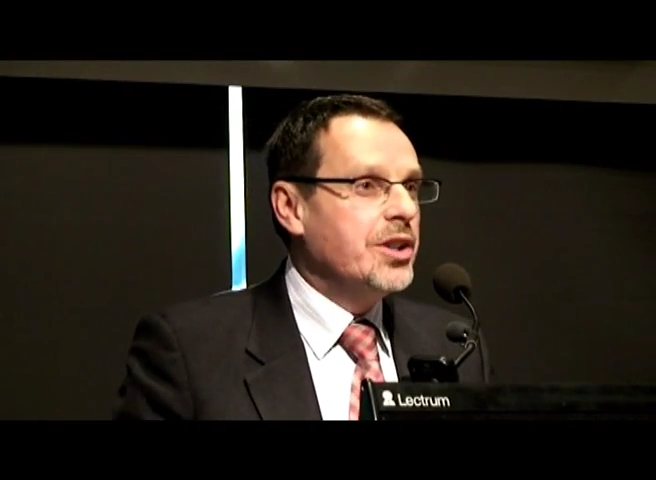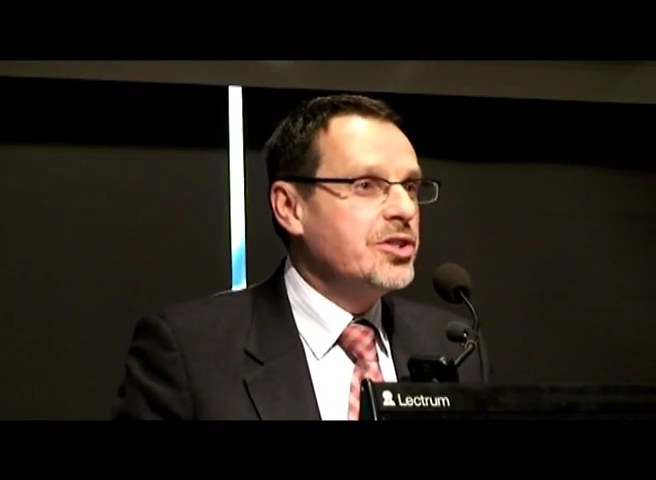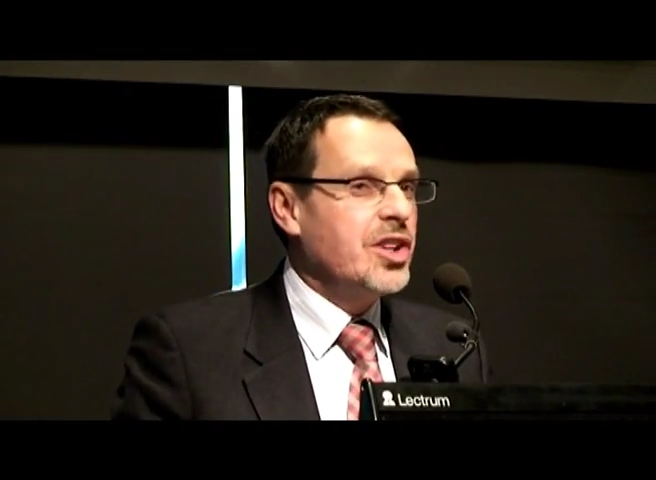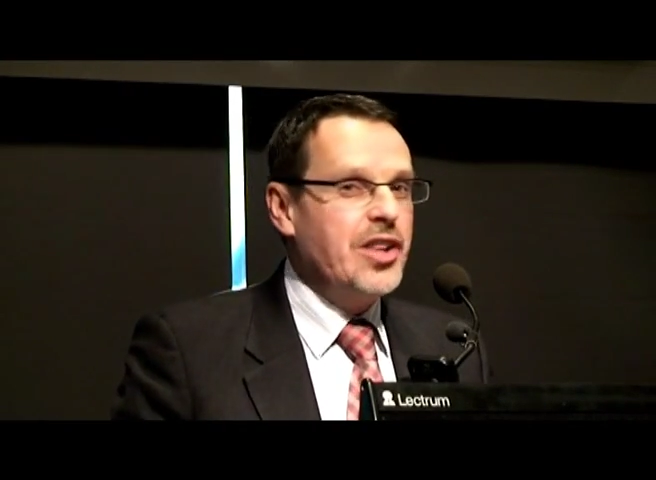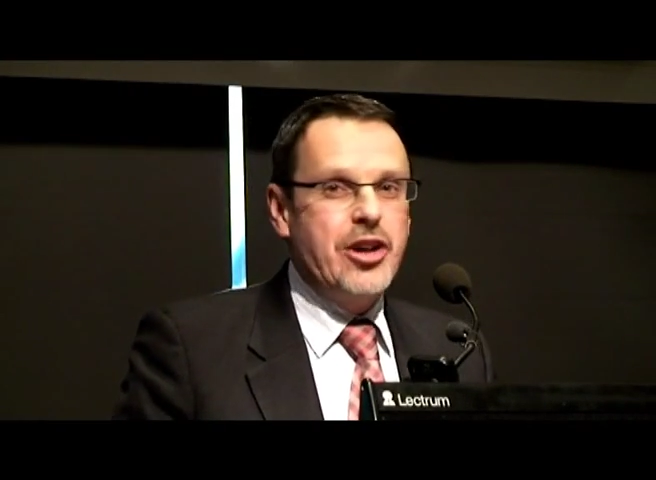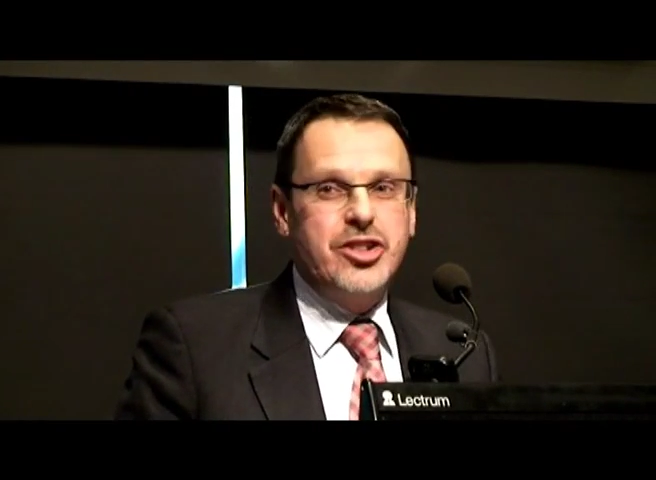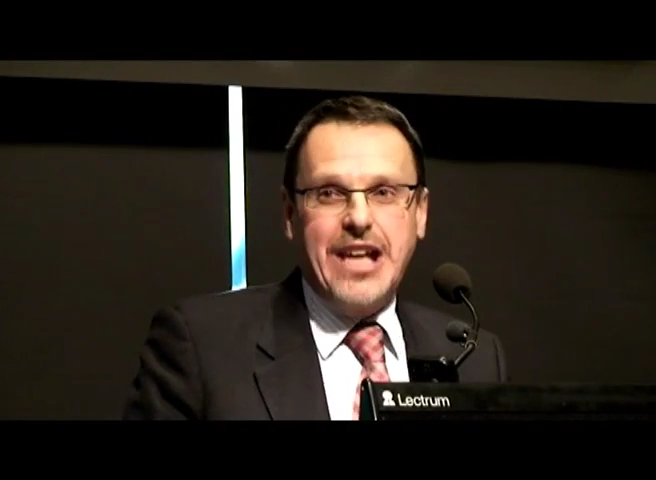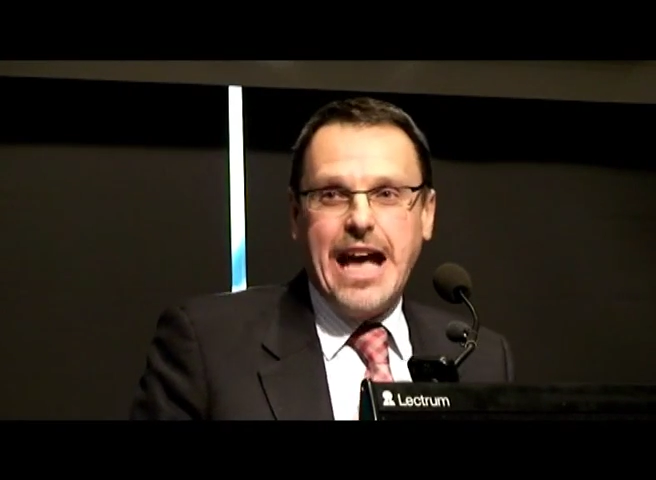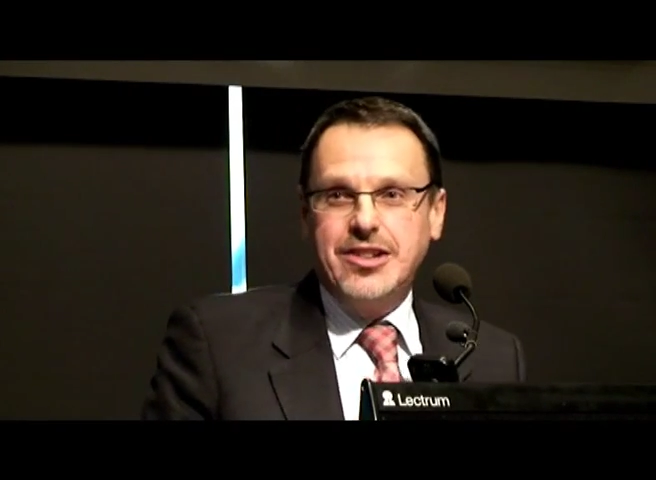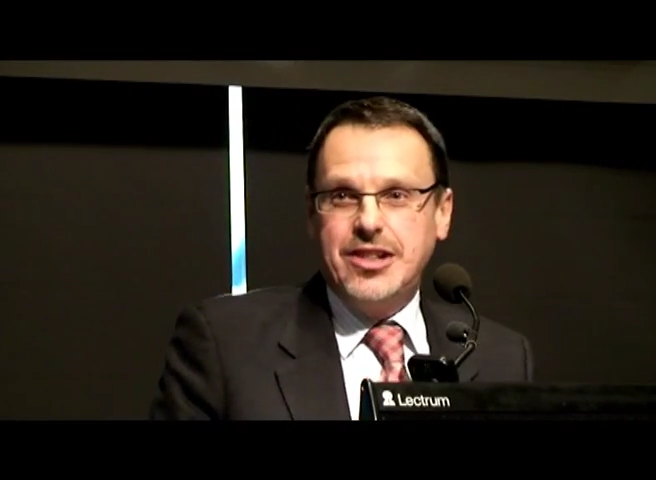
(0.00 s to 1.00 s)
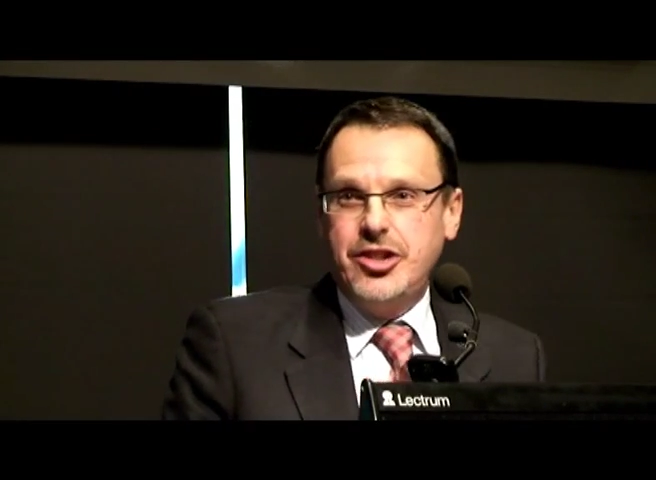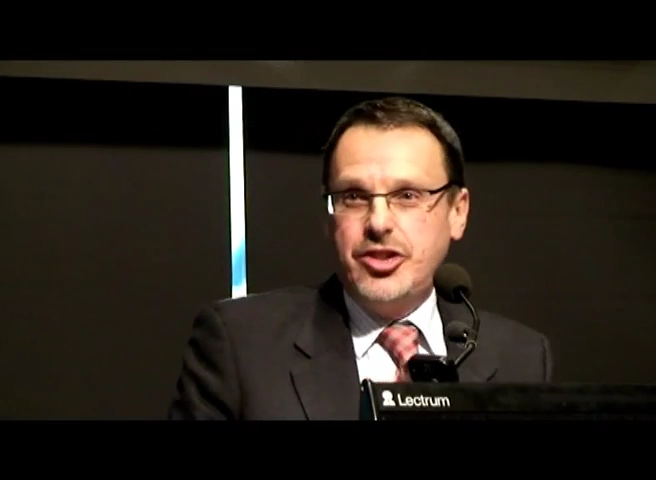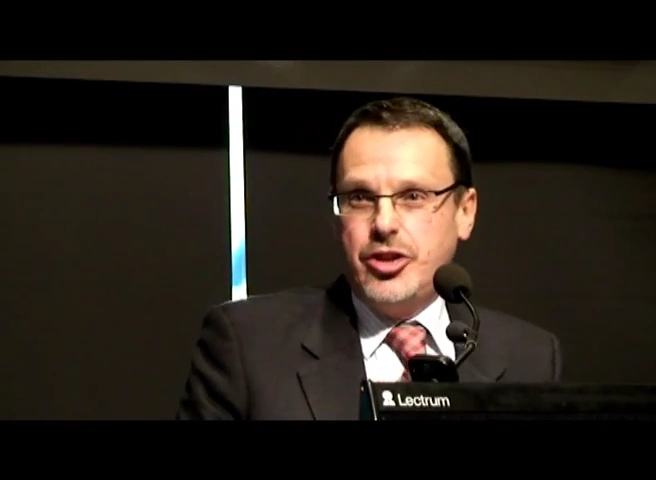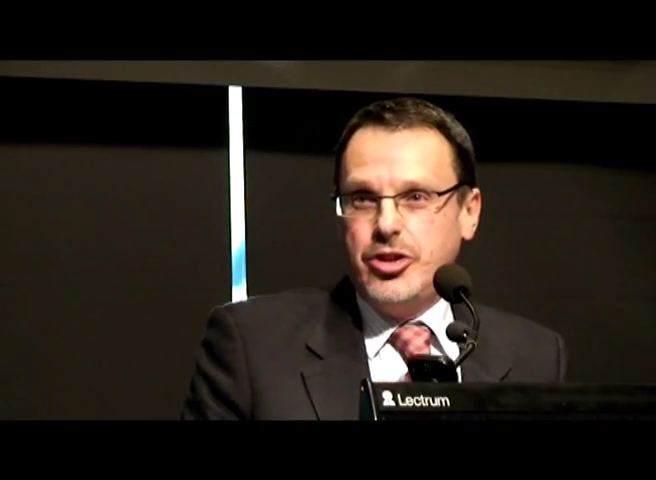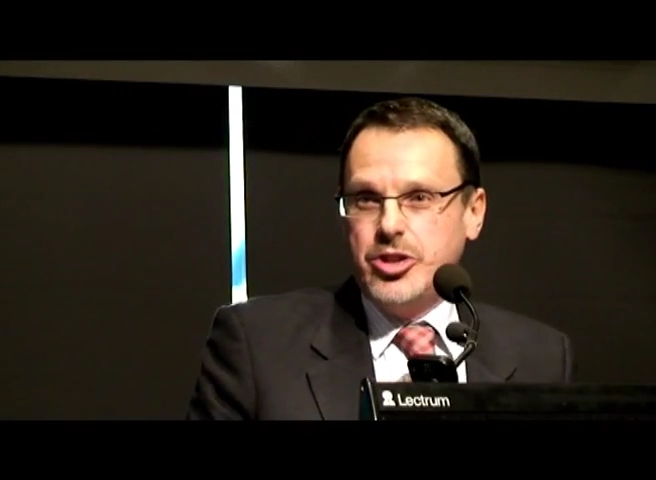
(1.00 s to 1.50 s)
it to those gutsy
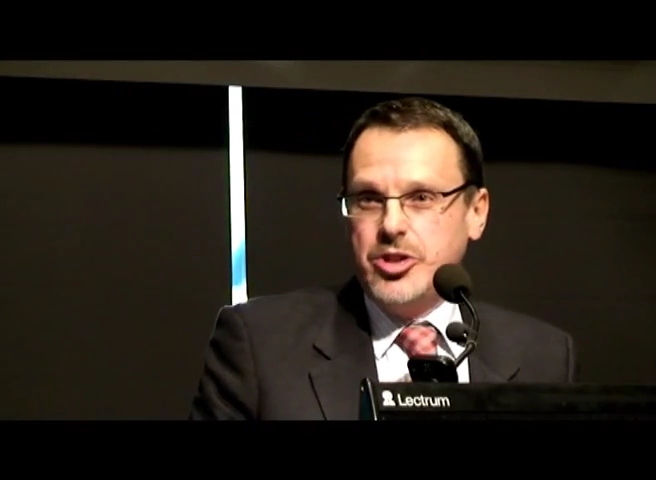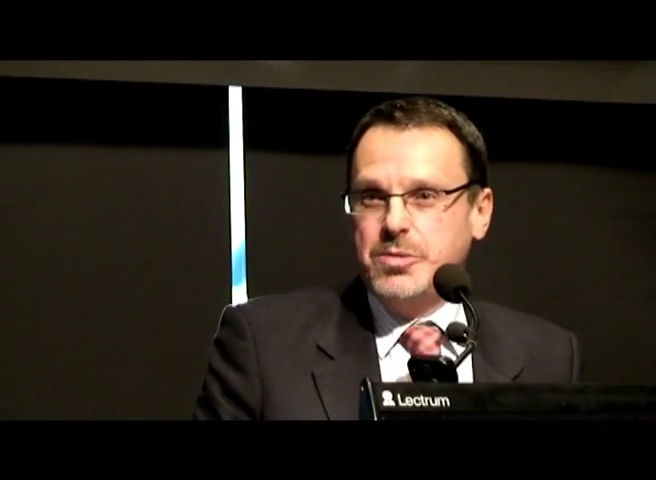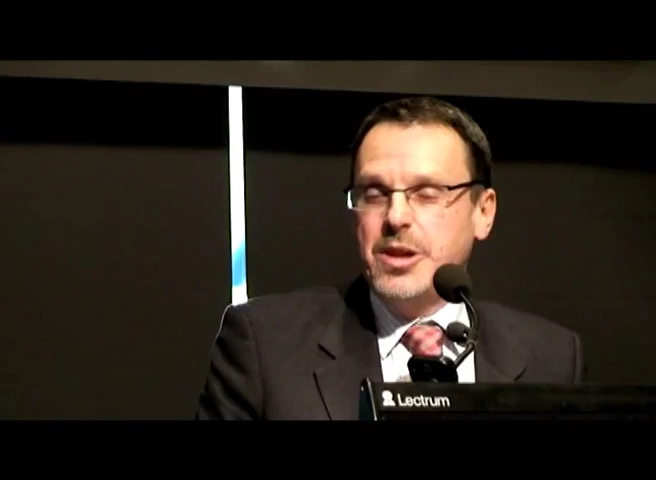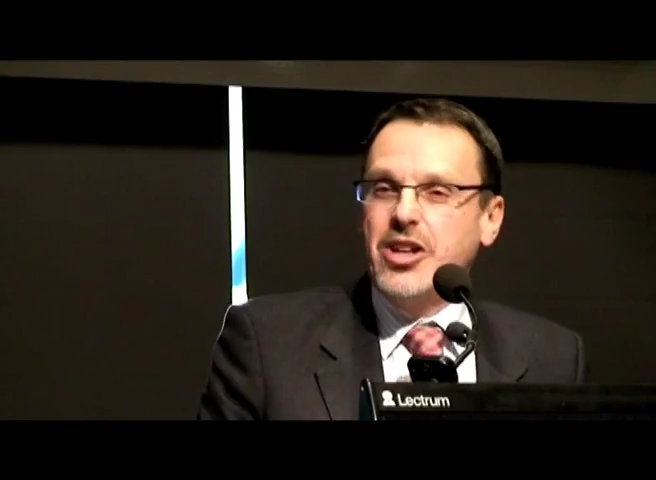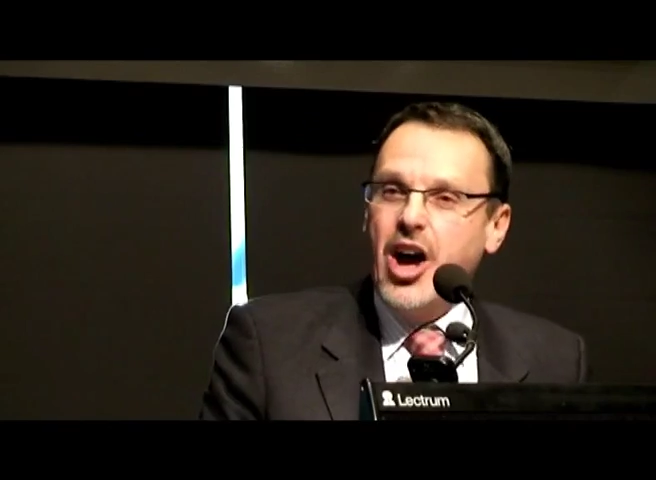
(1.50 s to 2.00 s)
students from the